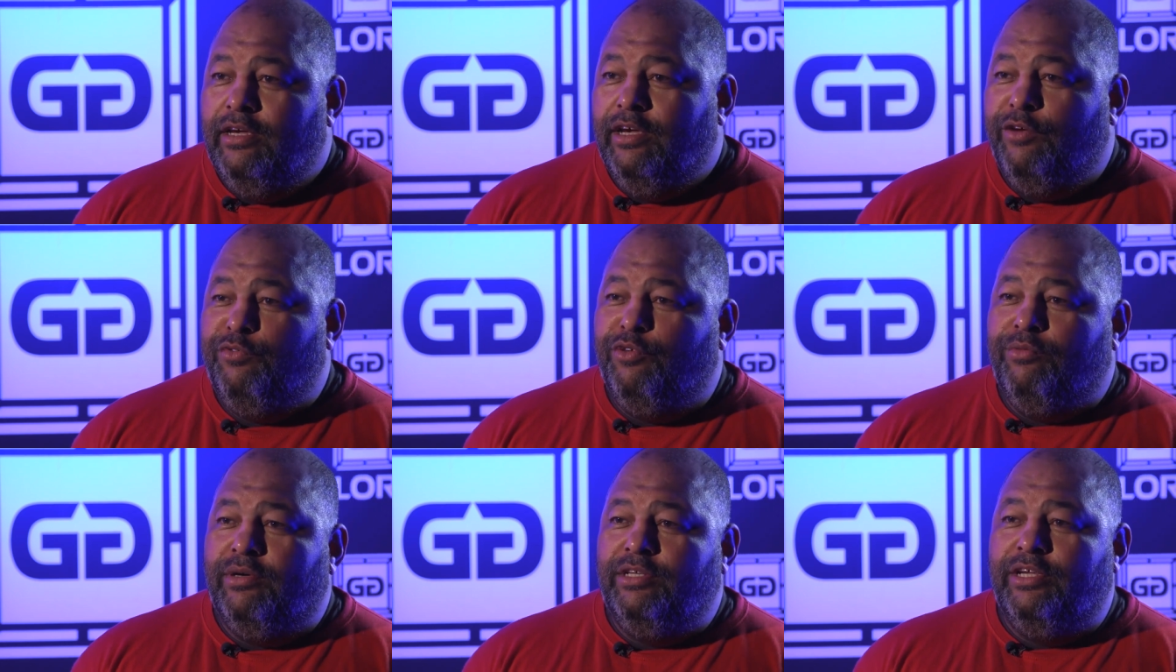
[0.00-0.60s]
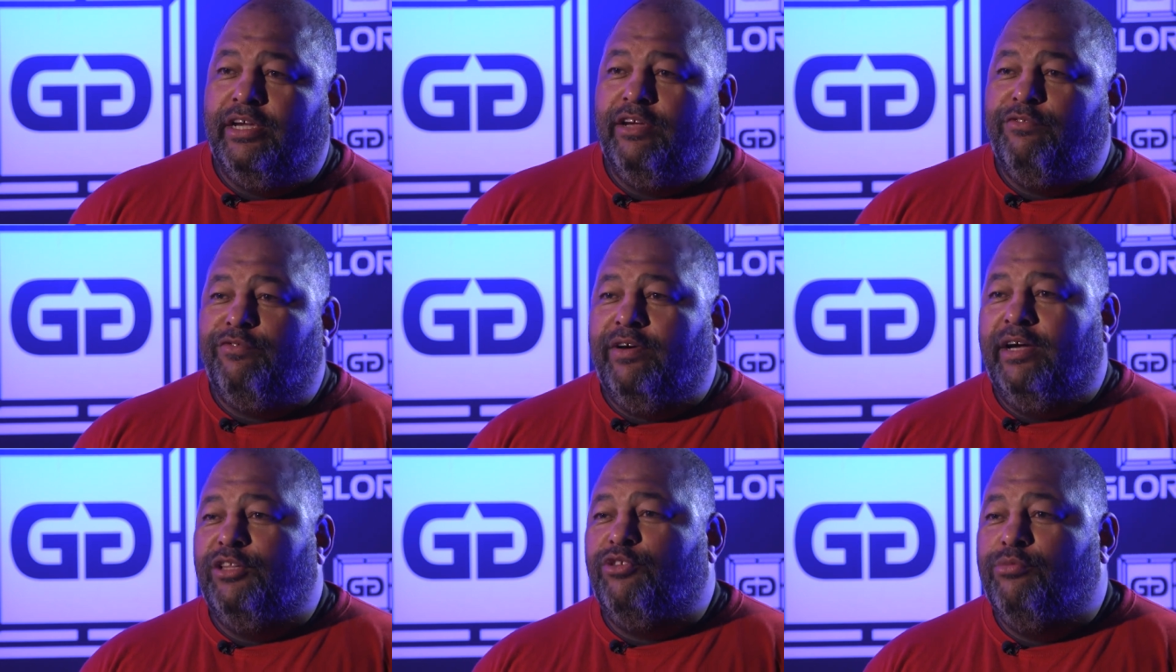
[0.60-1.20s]
If you want, you can
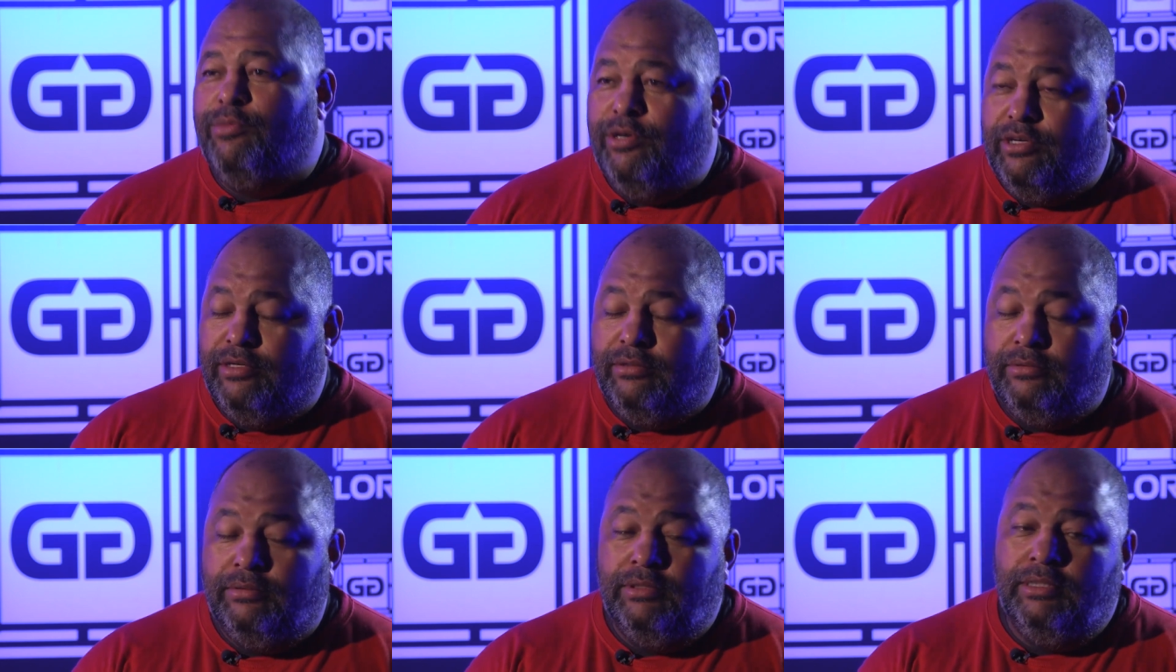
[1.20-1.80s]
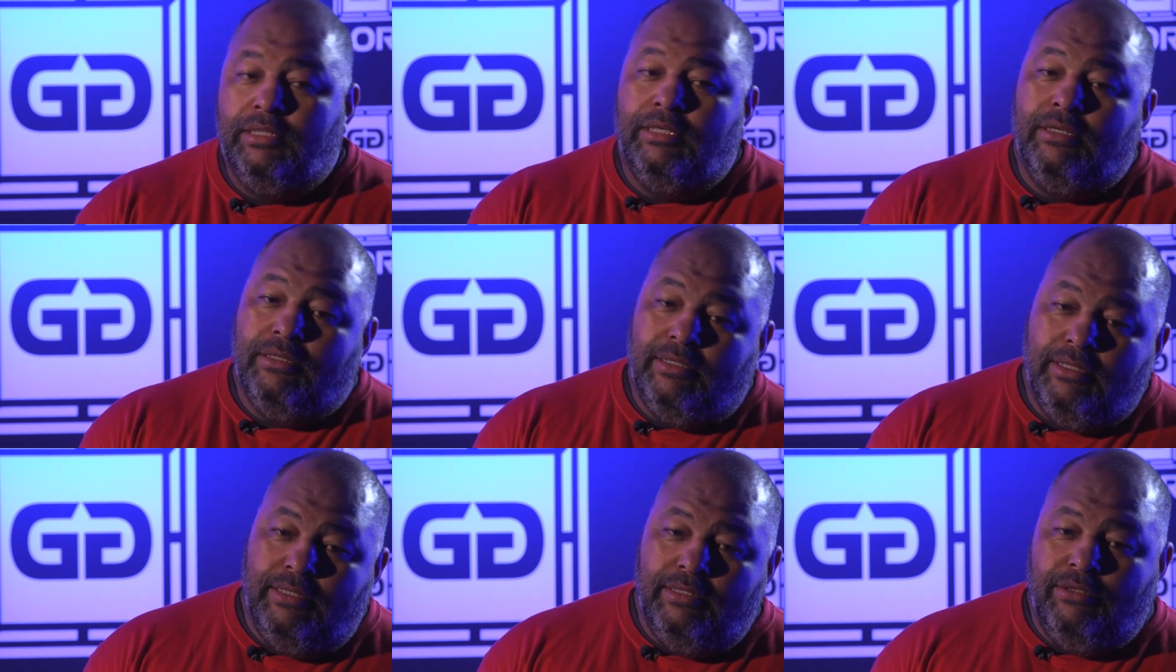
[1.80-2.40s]
fight tomorrow.
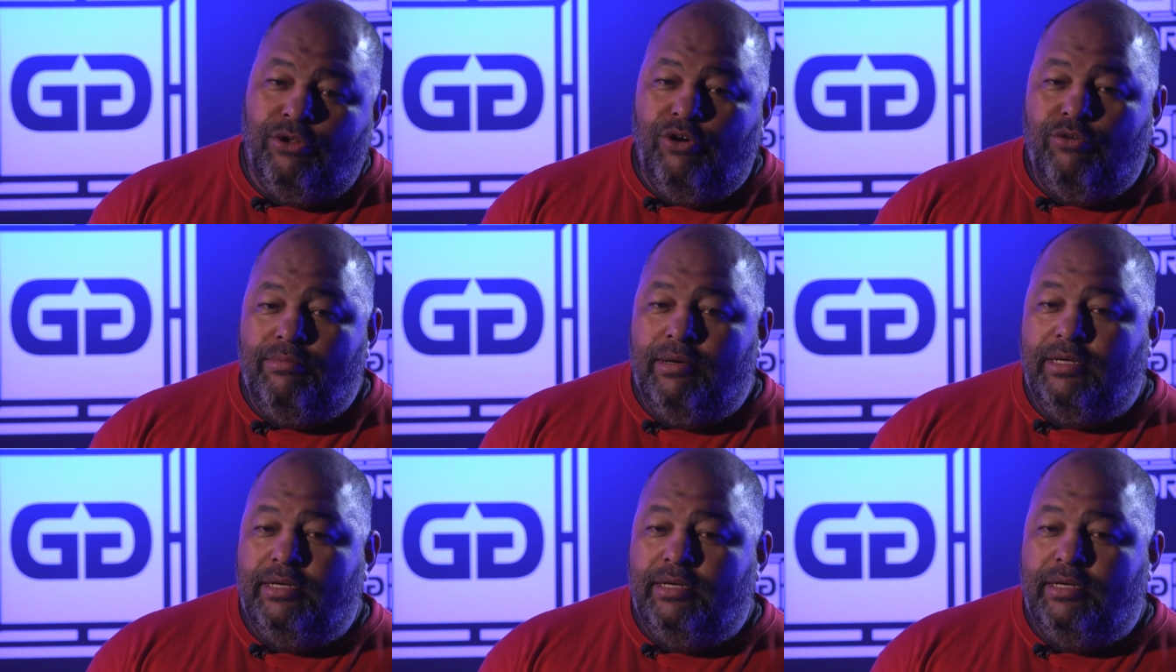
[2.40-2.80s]
Okay, low